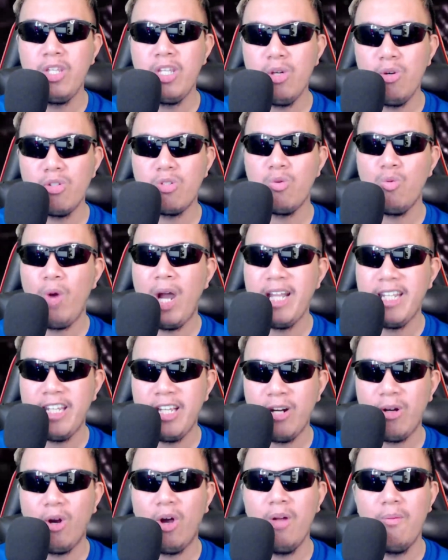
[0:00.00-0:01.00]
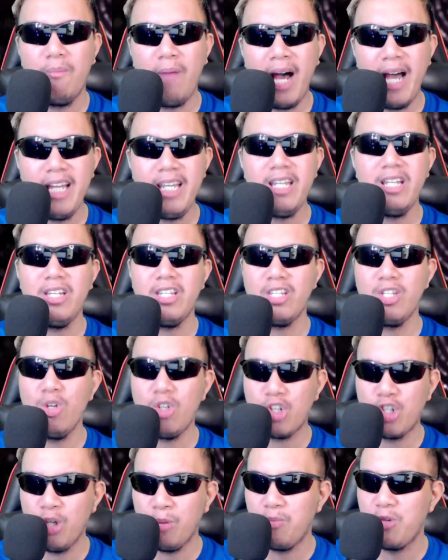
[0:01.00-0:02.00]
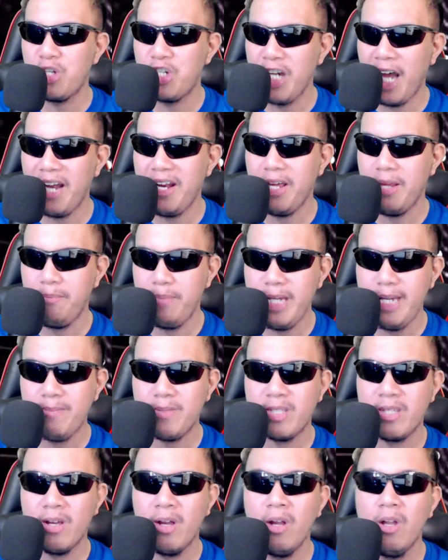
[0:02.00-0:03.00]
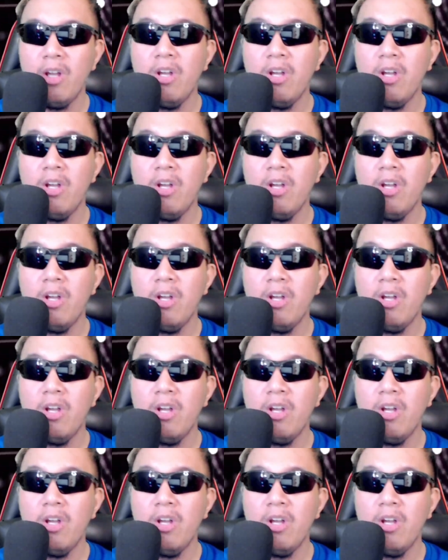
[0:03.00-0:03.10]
news right here on my YouTube channel, peeps.